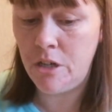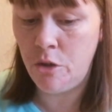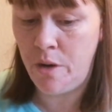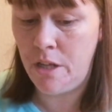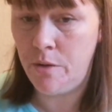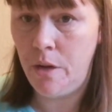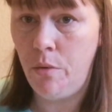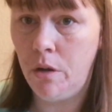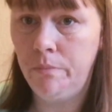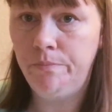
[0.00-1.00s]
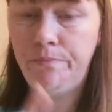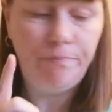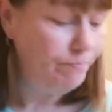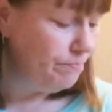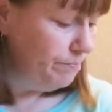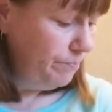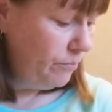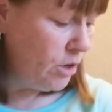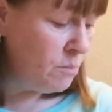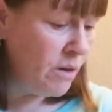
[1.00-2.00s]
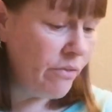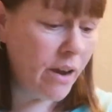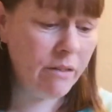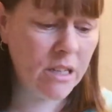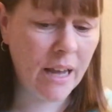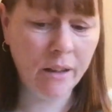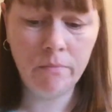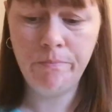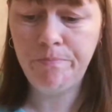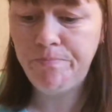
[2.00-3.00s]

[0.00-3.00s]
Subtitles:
in 2021 on my fairy tale.